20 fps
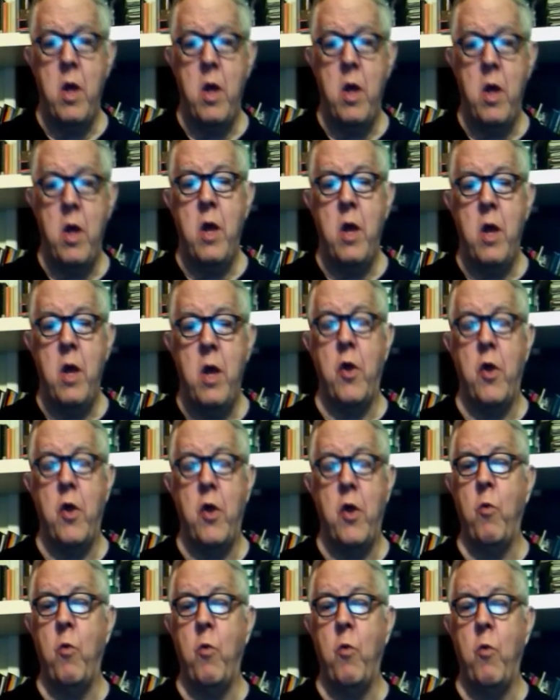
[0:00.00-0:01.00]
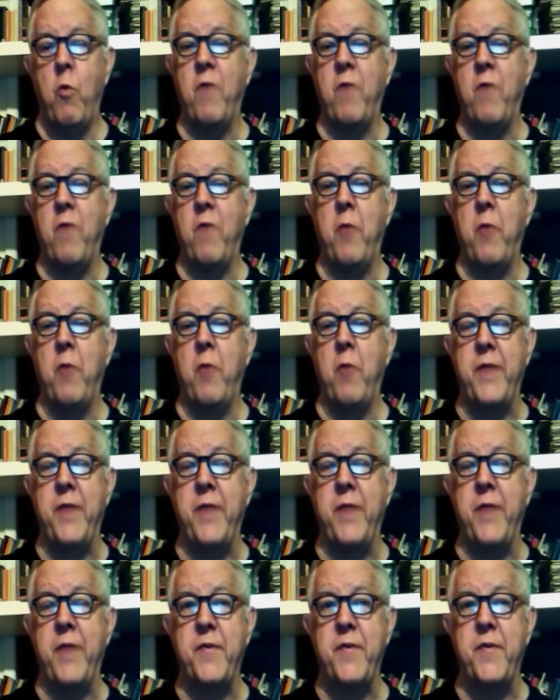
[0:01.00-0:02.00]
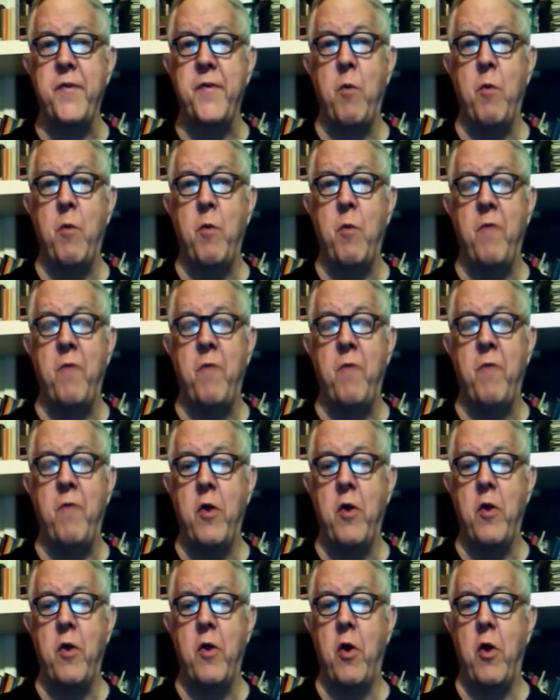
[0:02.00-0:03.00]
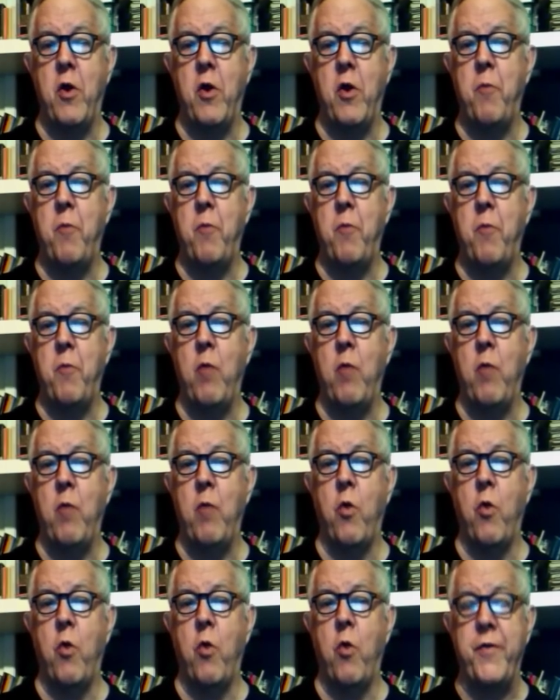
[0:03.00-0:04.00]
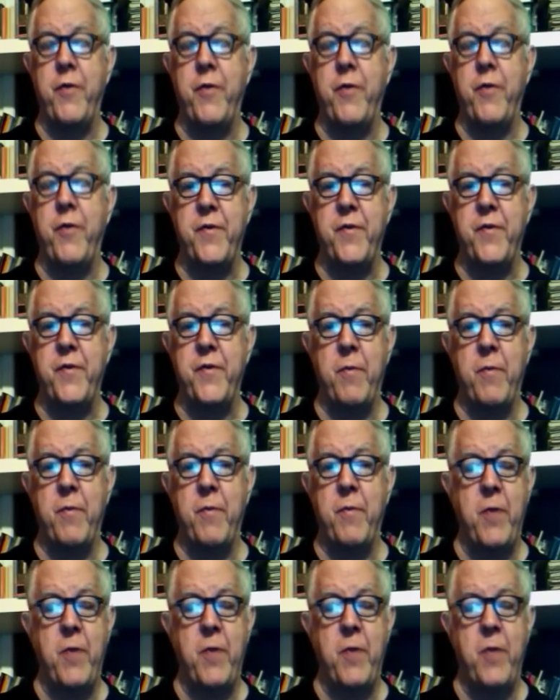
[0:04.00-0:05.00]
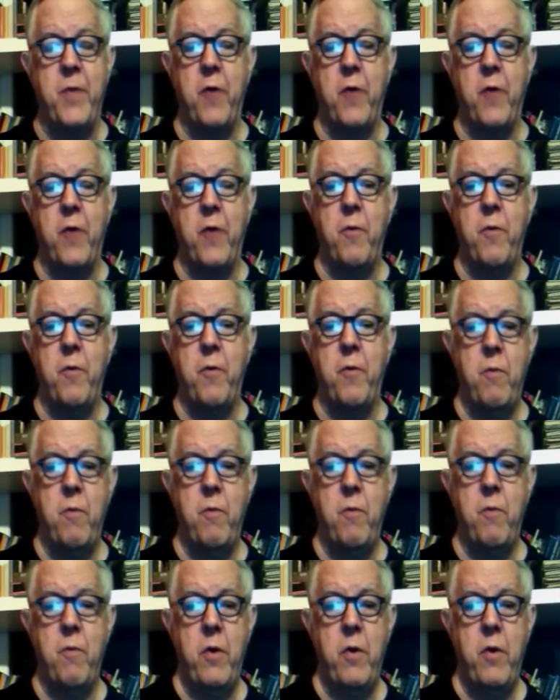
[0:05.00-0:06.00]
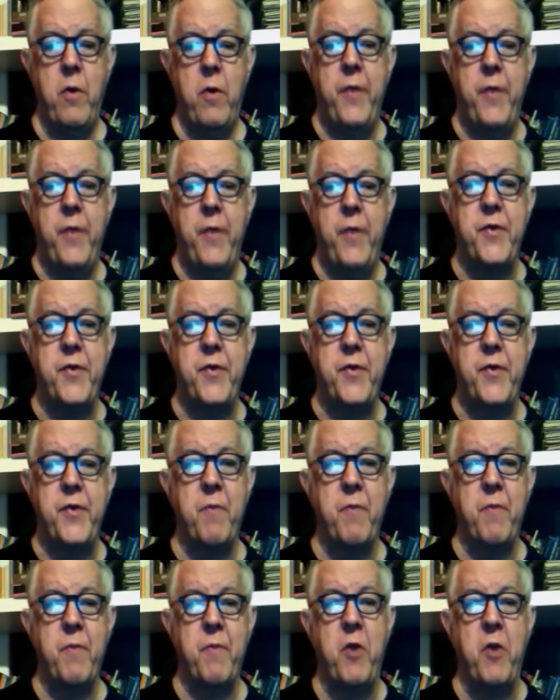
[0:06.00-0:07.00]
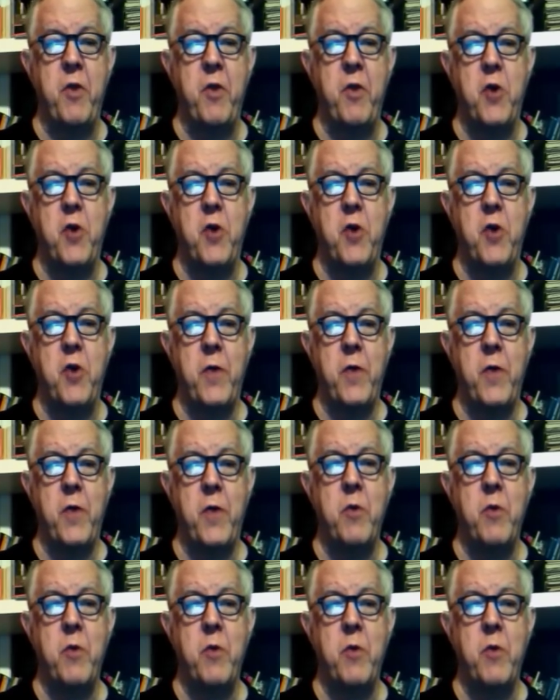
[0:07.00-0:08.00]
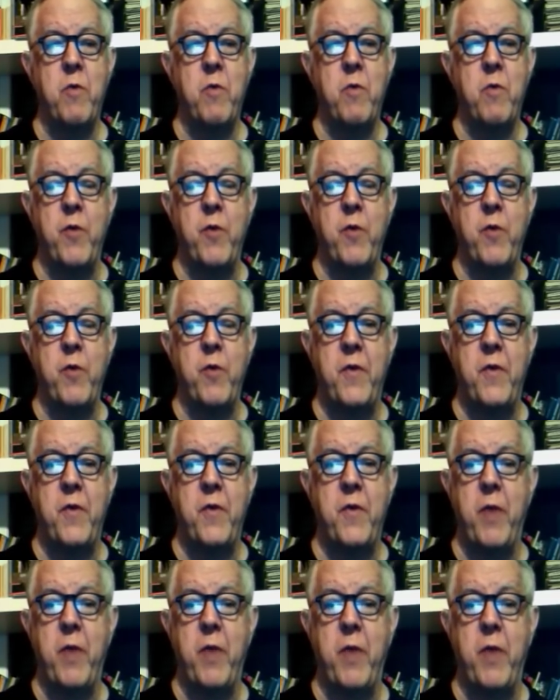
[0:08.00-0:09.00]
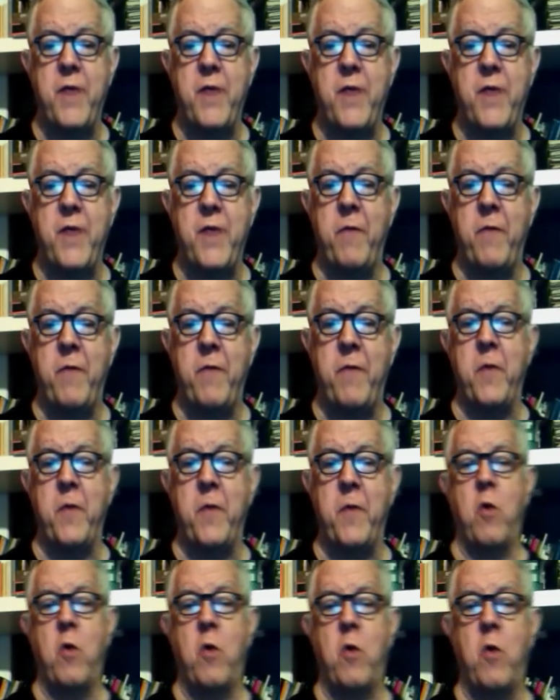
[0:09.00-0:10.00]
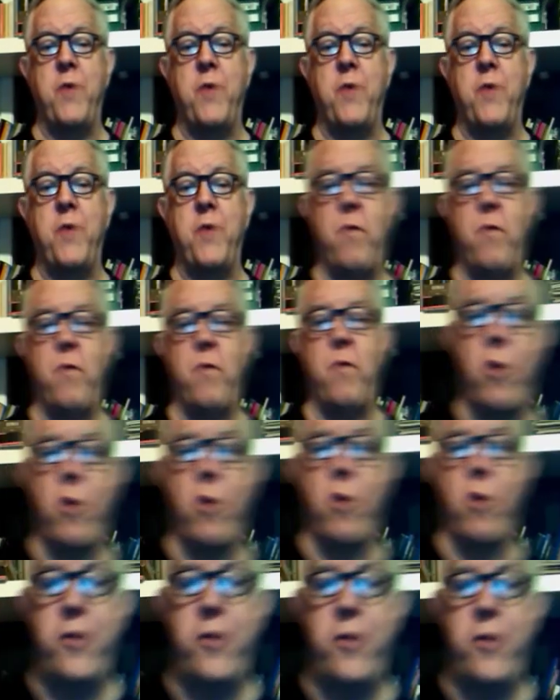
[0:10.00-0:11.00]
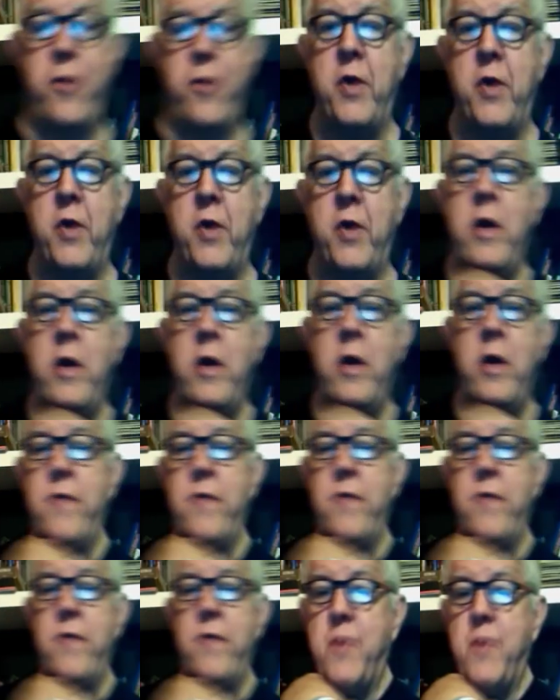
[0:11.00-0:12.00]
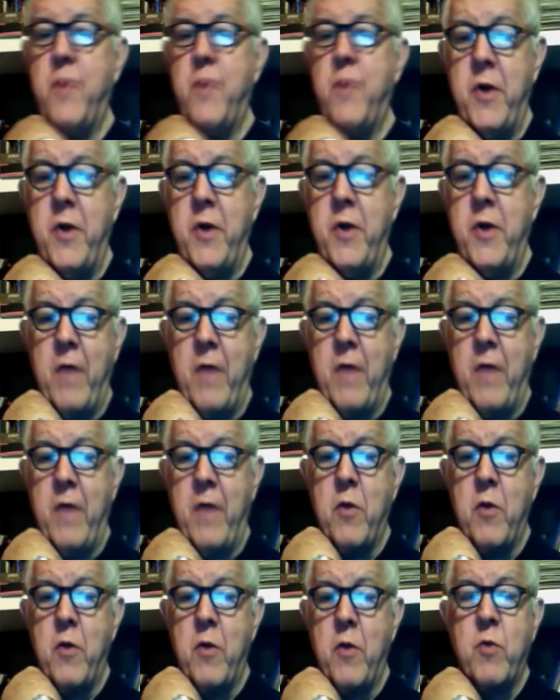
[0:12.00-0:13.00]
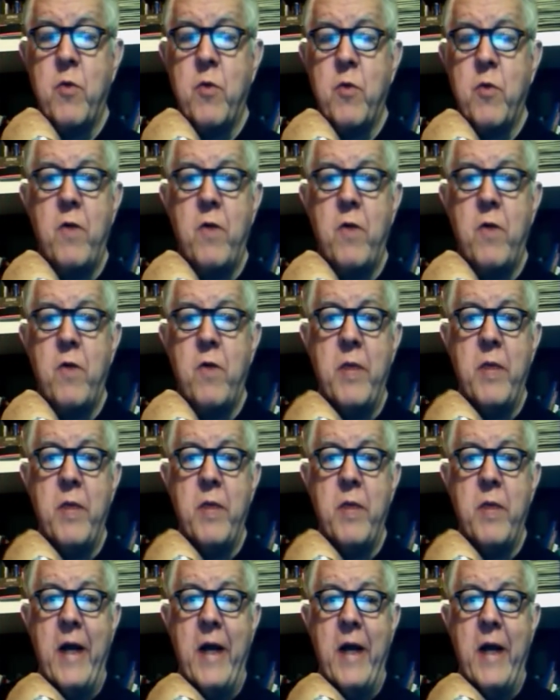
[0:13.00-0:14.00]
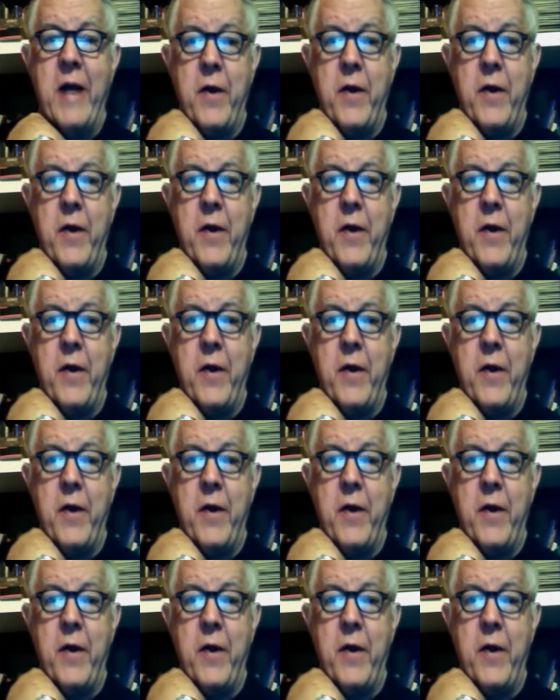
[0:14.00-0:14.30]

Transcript: with one very bright system and one, bright watery system, the other system very dark, that humans would have arisen on the bright side of the thing. The whole question of a water bridge gives you some idea of how the humans would have ultimately gotten